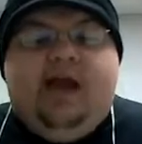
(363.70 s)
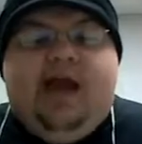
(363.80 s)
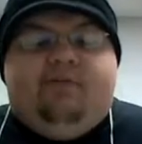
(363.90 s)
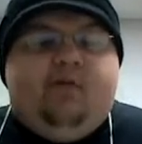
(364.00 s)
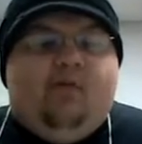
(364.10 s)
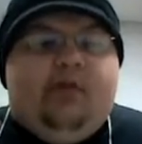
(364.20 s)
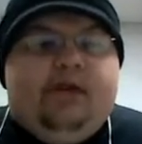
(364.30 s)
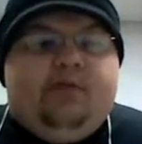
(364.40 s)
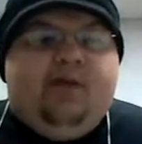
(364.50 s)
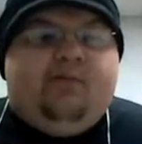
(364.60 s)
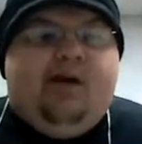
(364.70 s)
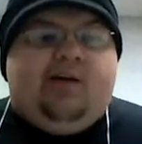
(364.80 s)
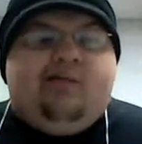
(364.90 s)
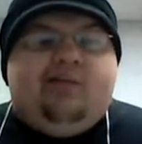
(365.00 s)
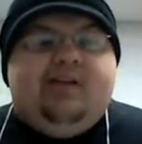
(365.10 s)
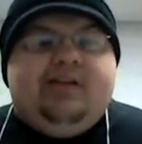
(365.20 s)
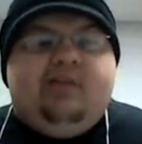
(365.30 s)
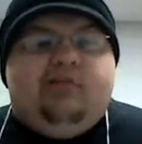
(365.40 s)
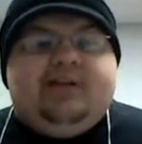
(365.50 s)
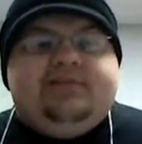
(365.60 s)
everyone in Ring of Honor
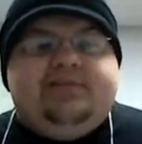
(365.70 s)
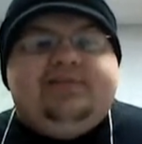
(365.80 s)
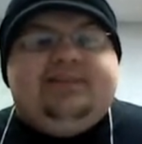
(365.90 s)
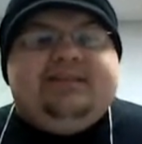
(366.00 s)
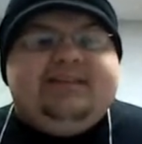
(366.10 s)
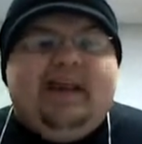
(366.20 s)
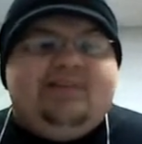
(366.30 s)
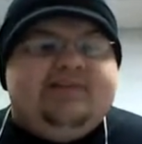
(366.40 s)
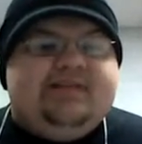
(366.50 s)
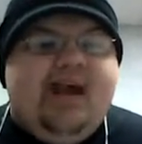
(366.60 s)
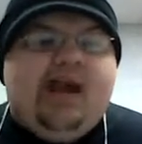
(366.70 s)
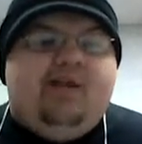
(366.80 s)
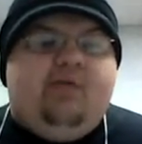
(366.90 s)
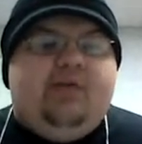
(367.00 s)
really wrestles the same style.